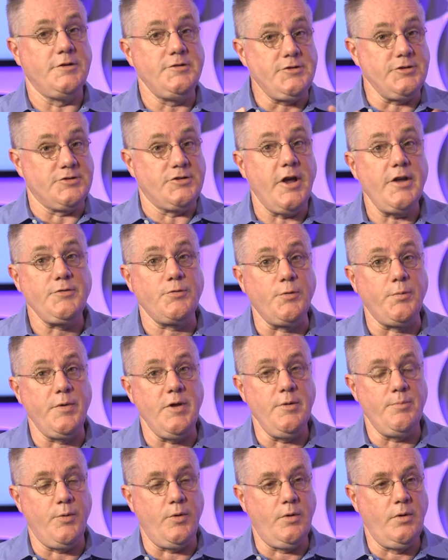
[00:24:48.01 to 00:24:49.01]
successful
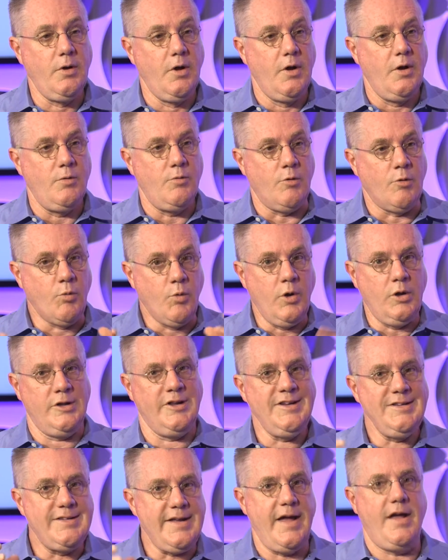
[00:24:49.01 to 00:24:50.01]
people were
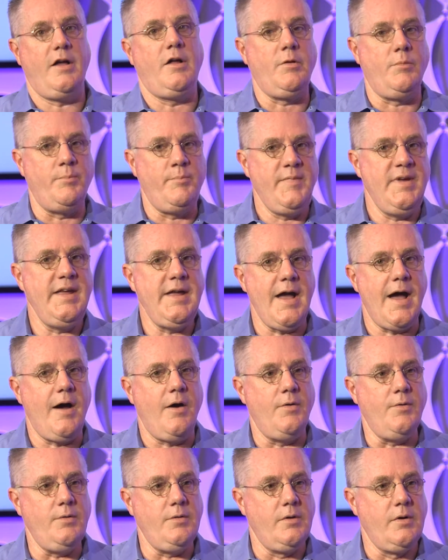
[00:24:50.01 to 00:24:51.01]
willing to help me
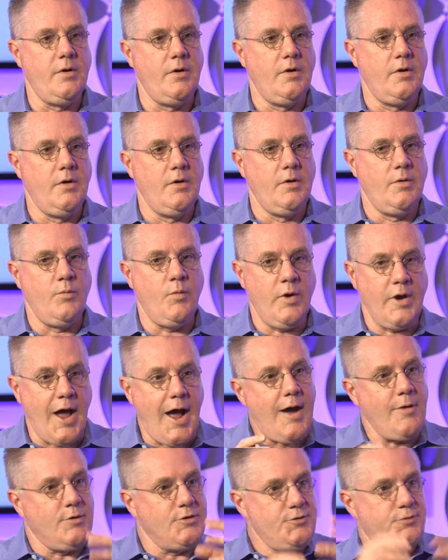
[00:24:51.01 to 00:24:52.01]
out when
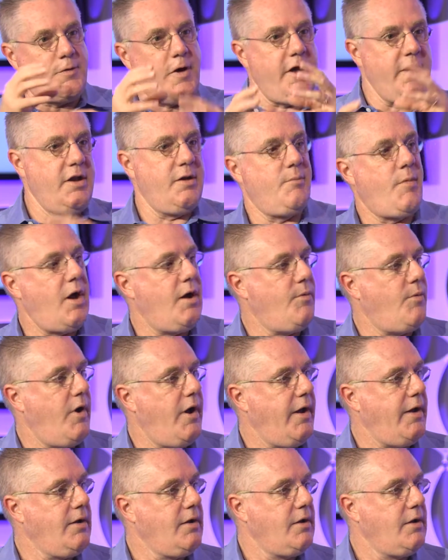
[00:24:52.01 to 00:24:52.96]
I was finding my way.